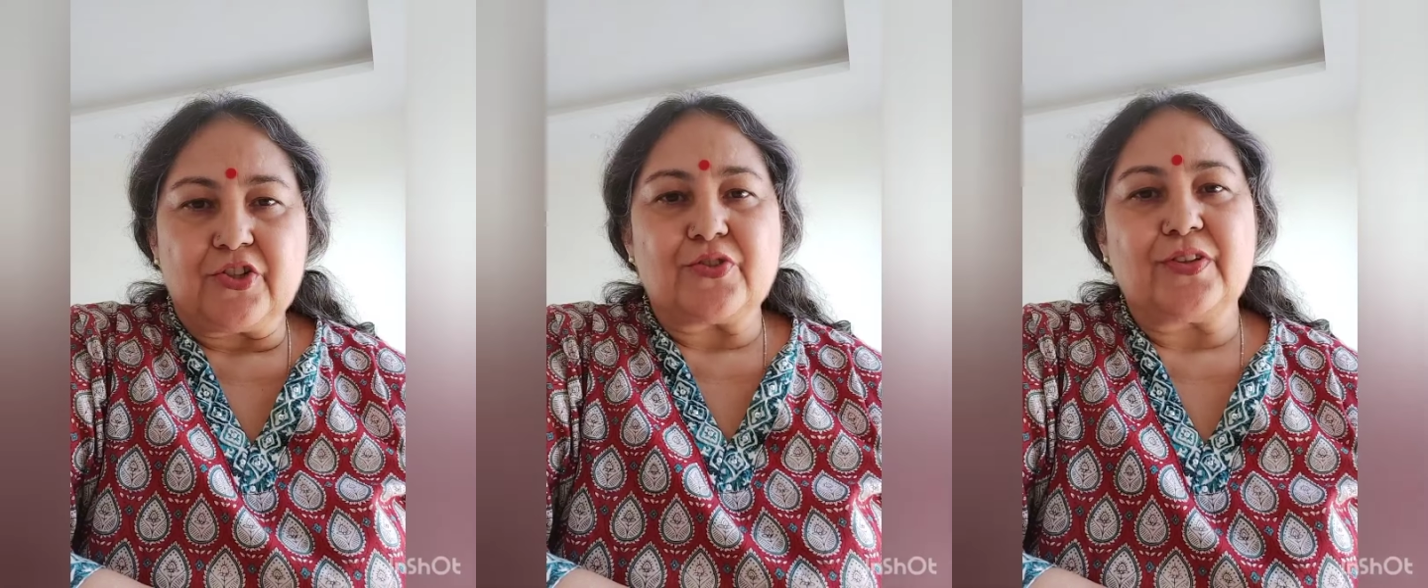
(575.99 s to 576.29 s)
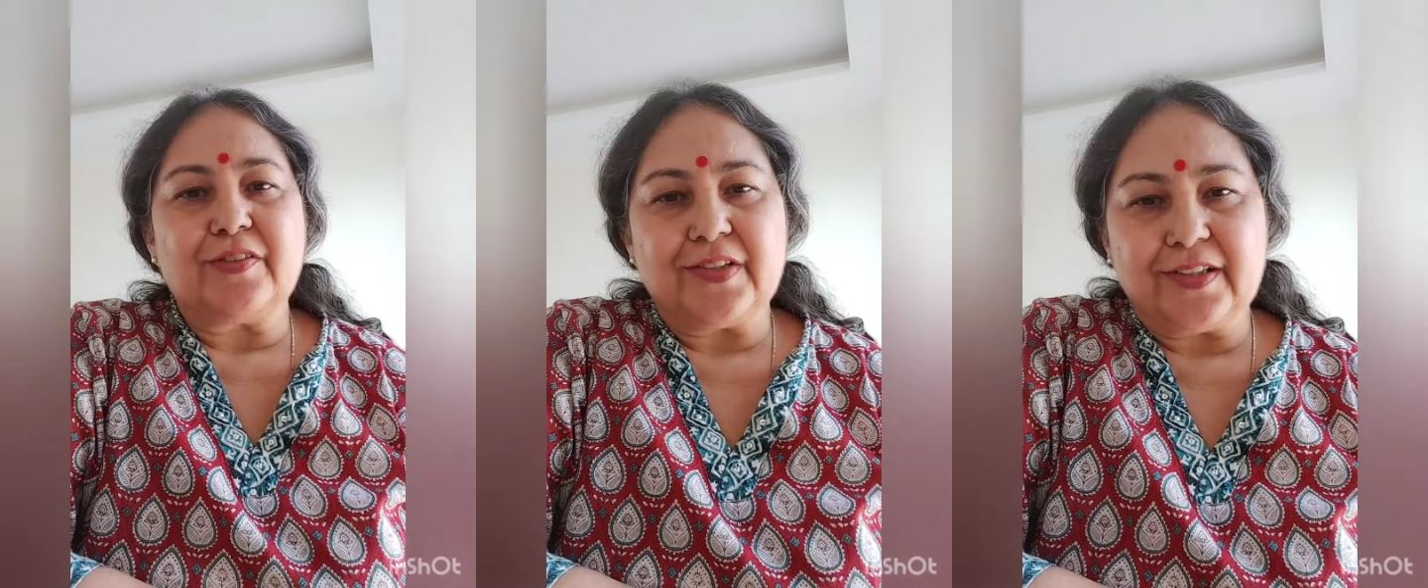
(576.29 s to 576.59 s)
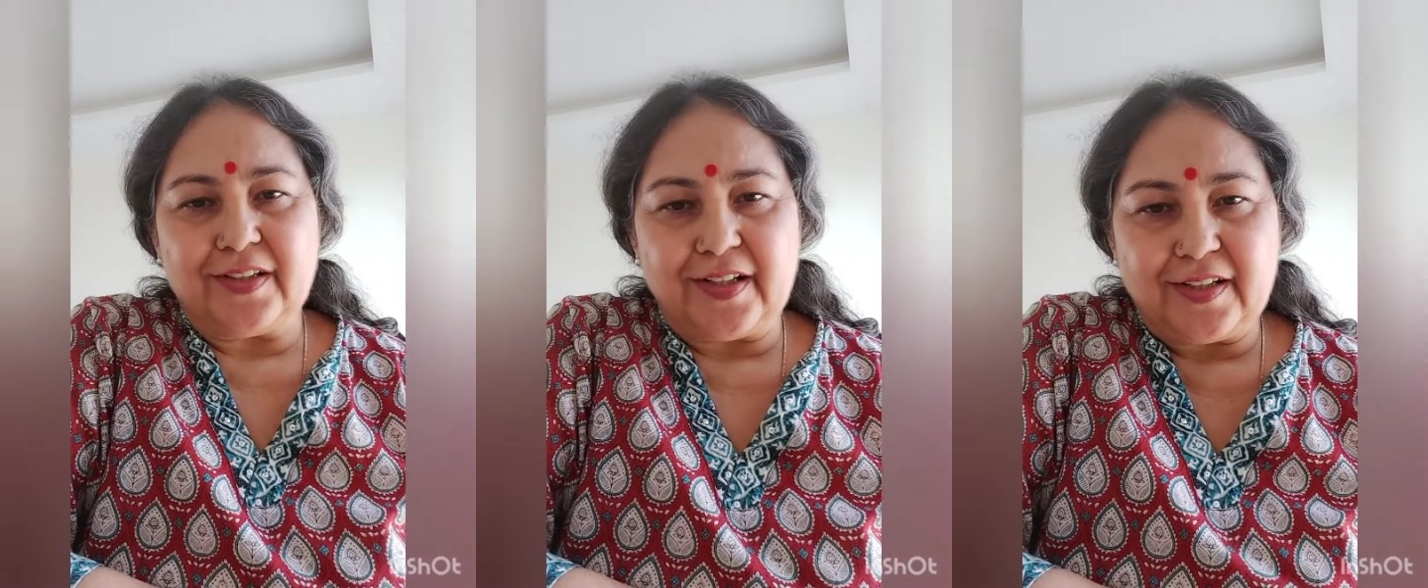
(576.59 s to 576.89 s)
So,
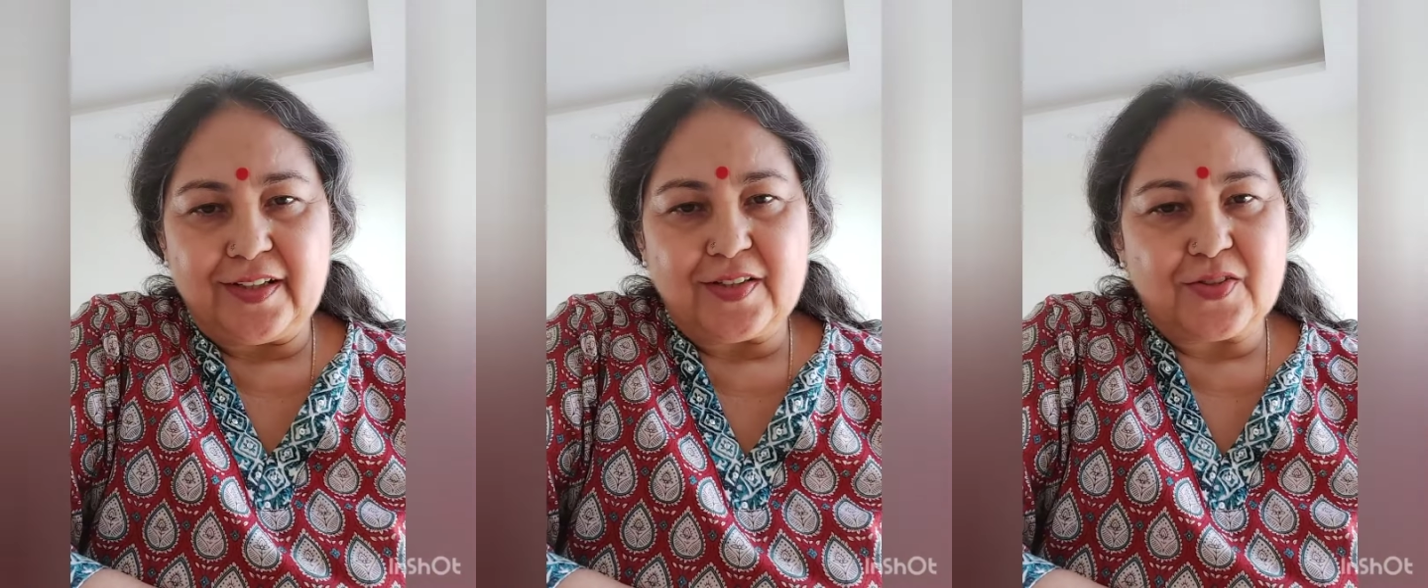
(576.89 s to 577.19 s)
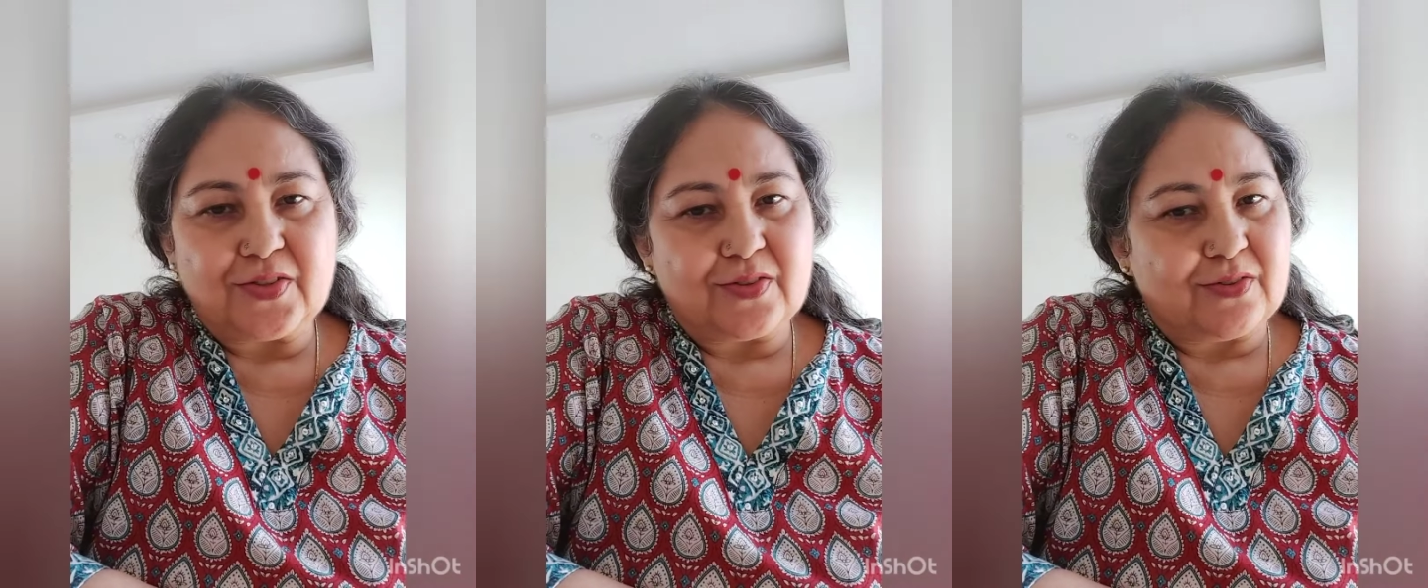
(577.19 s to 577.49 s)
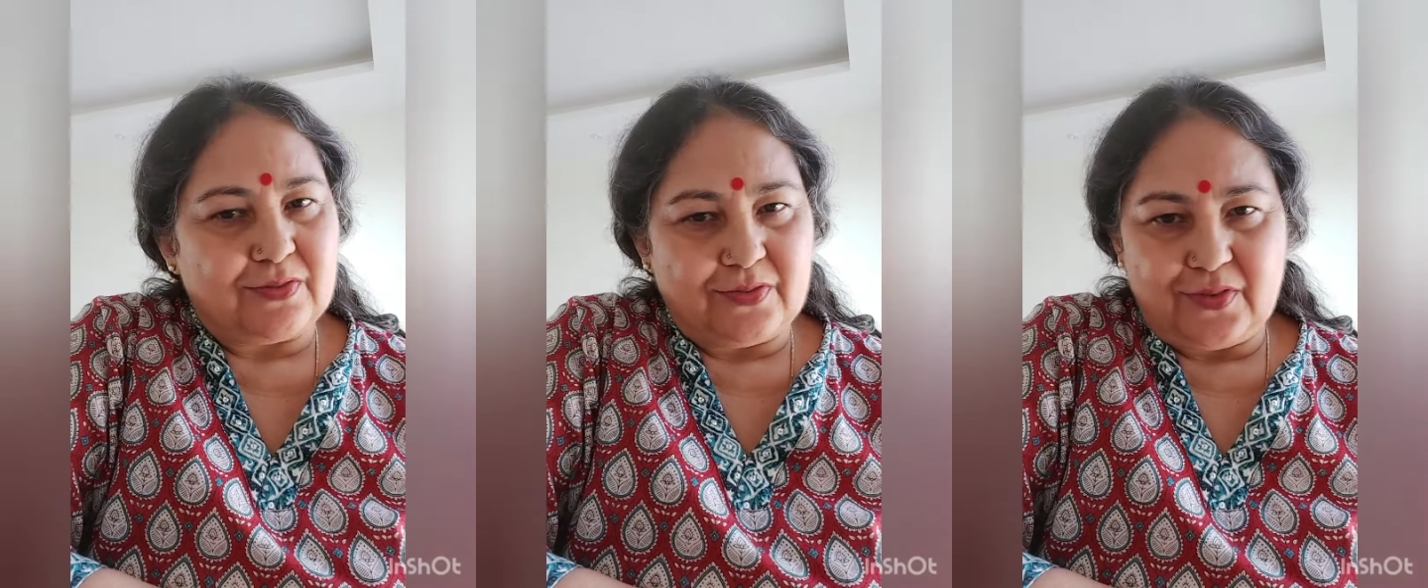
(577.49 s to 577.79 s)
giving Reiki is
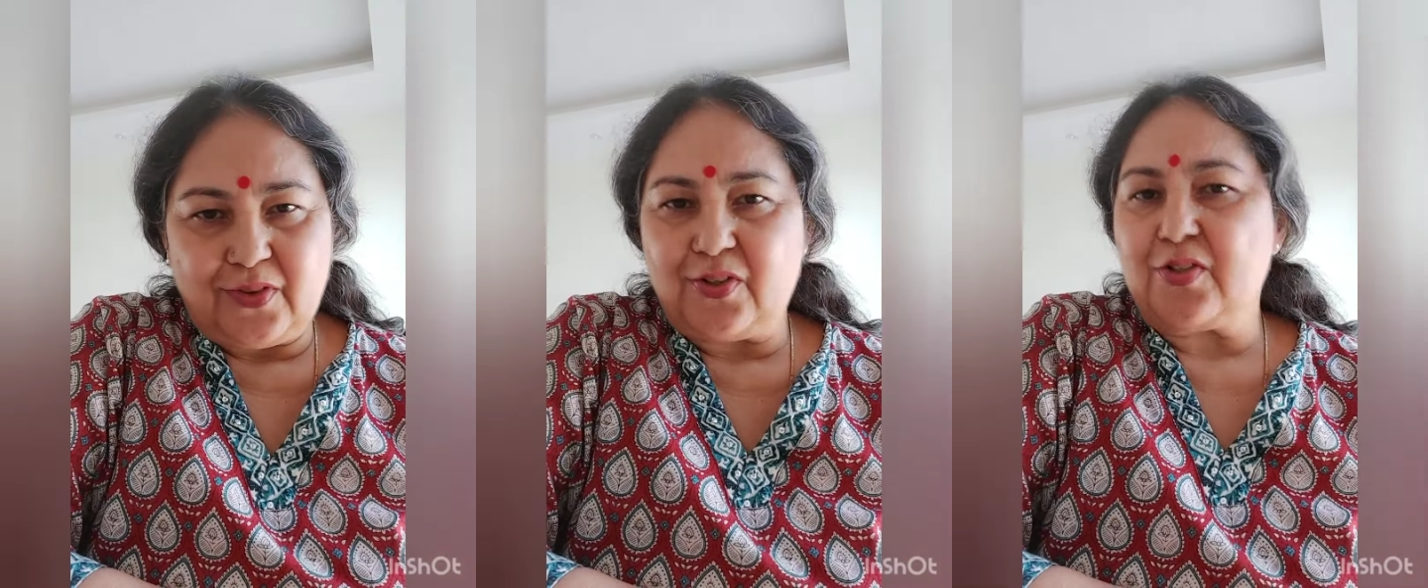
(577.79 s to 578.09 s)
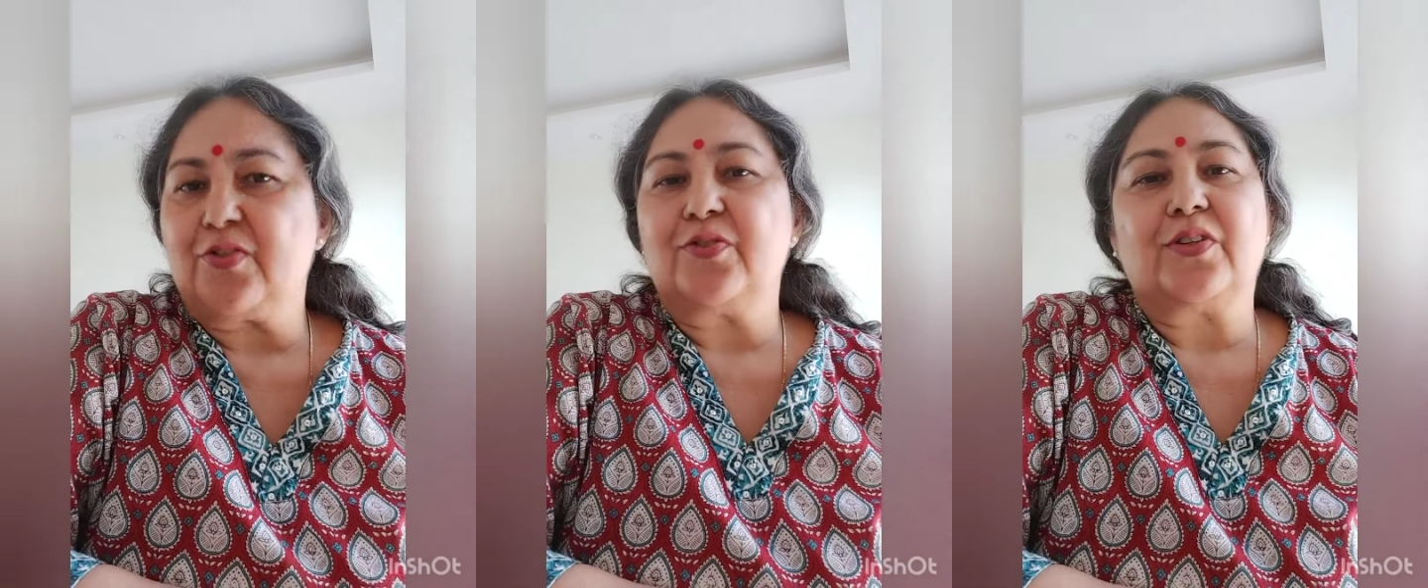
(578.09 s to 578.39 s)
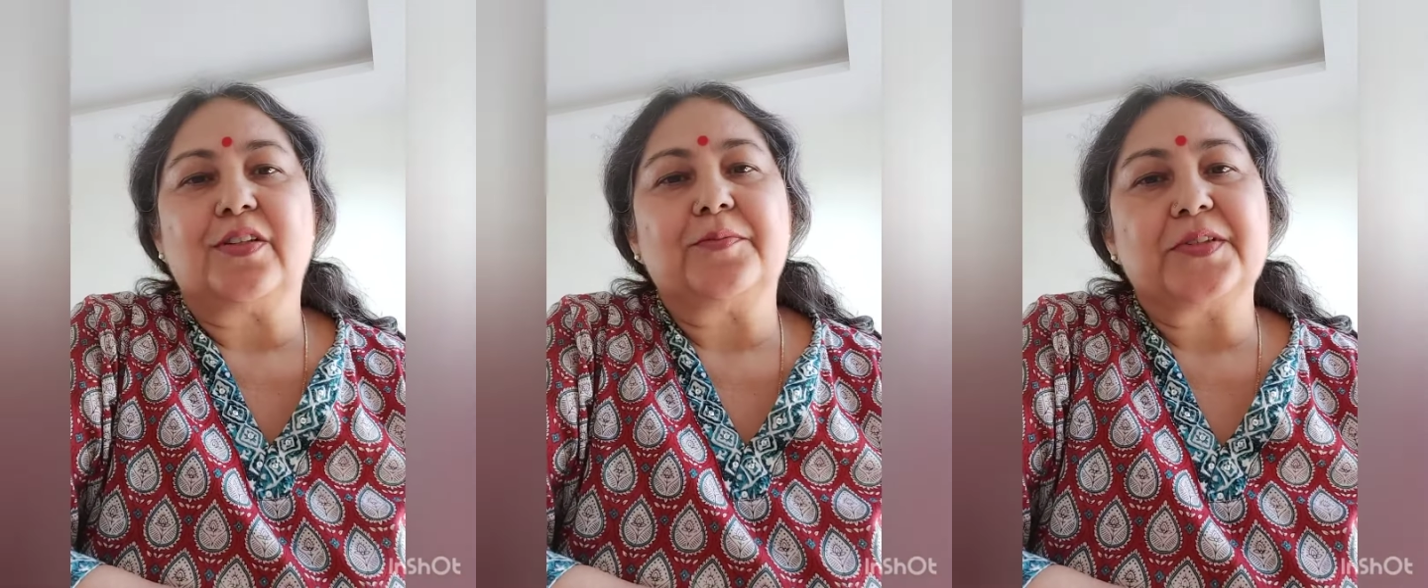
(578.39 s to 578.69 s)
also
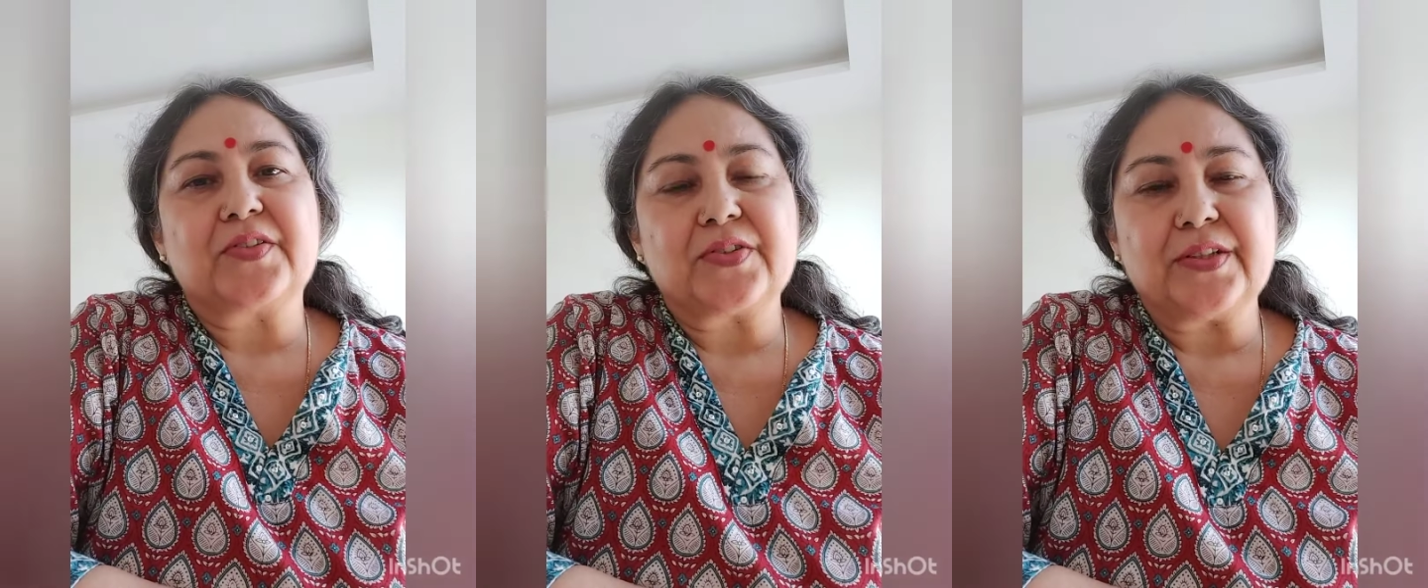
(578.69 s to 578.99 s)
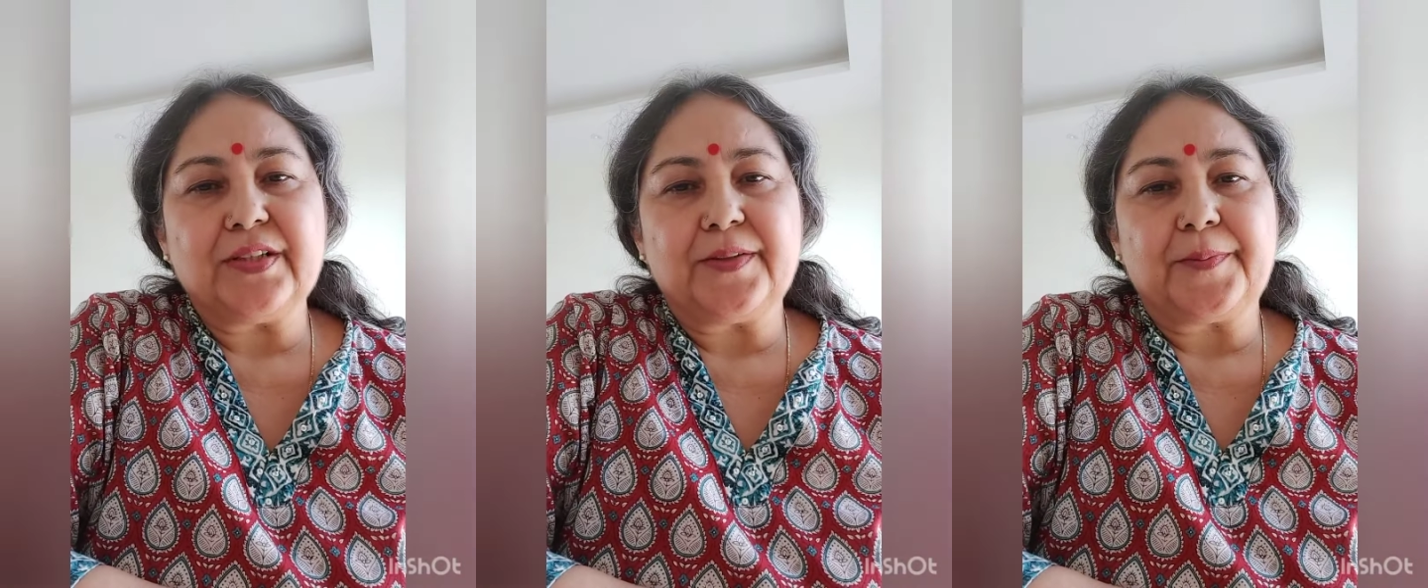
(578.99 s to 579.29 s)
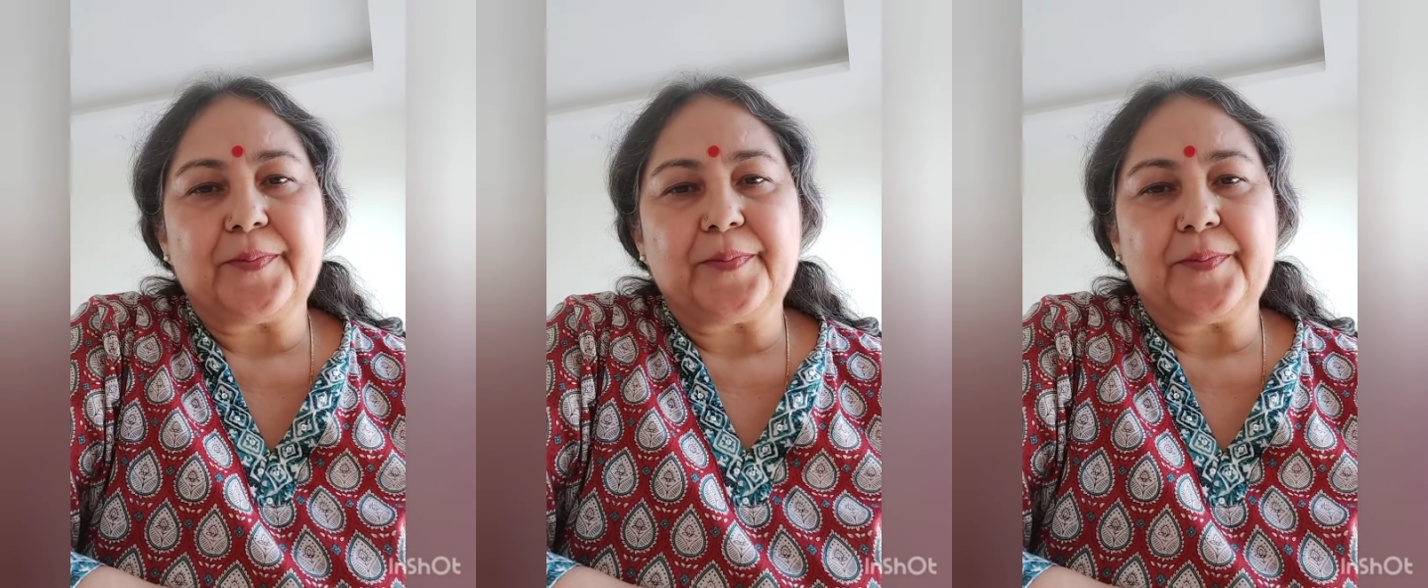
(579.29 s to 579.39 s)
not a mystery.